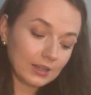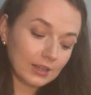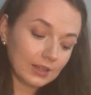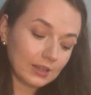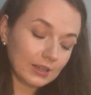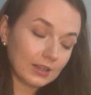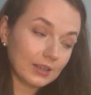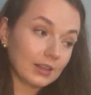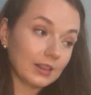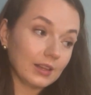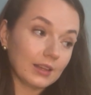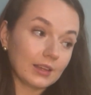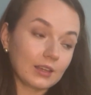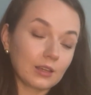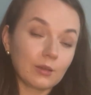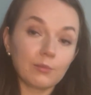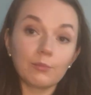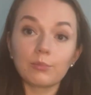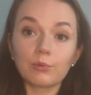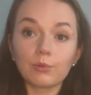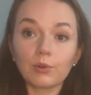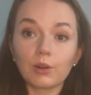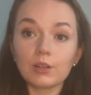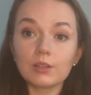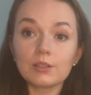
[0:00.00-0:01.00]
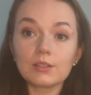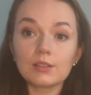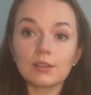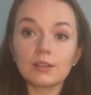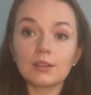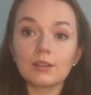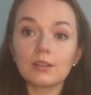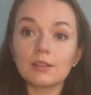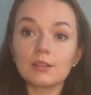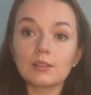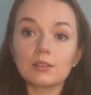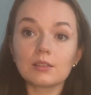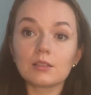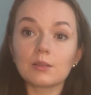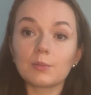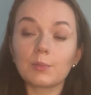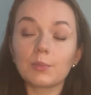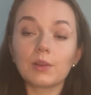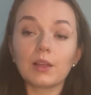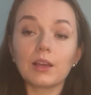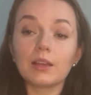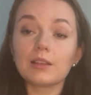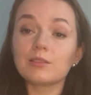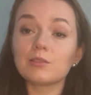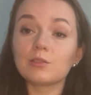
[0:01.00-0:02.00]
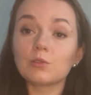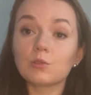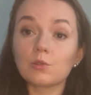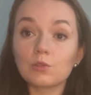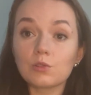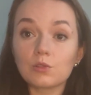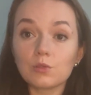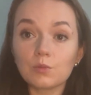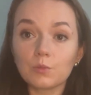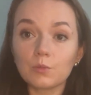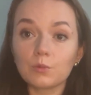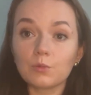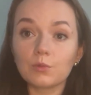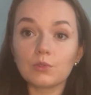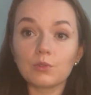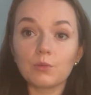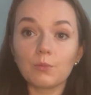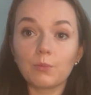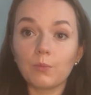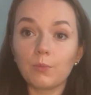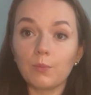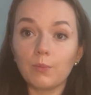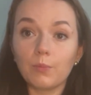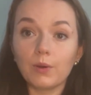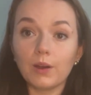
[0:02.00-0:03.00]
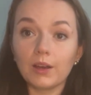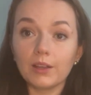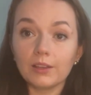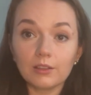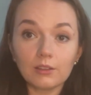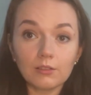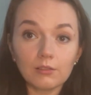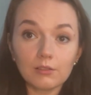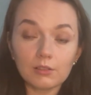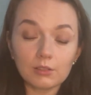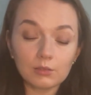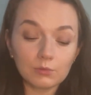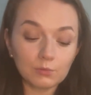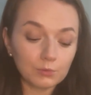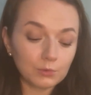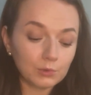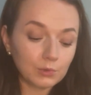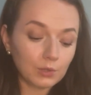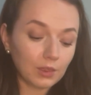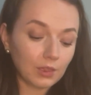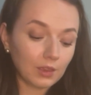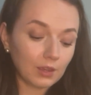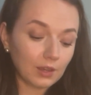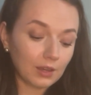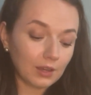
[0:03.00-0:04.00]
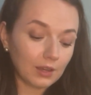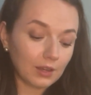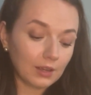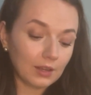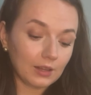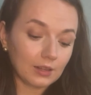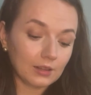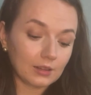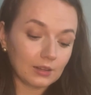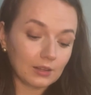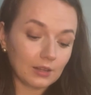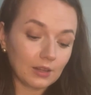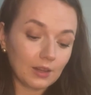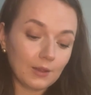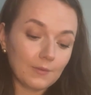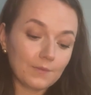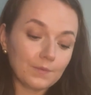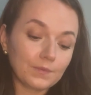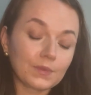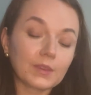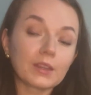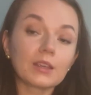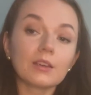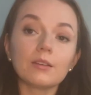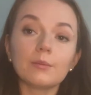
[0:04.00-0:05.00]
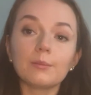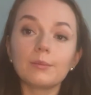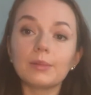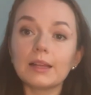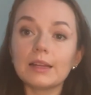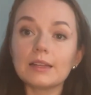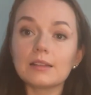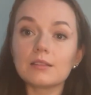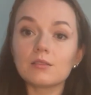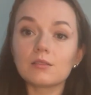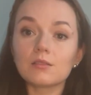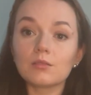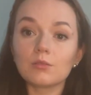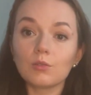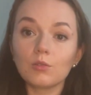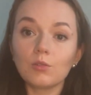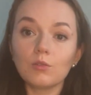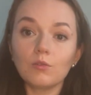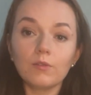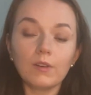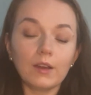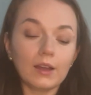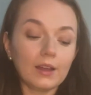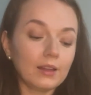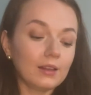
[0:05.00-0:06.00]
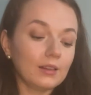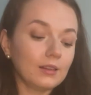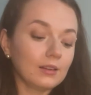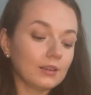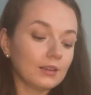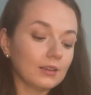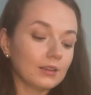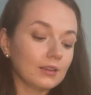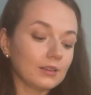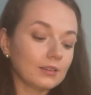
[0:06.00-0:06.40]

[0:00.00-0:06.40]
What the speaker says: like a bronzer. It applies so smooth, buttery smooth, and blends so well.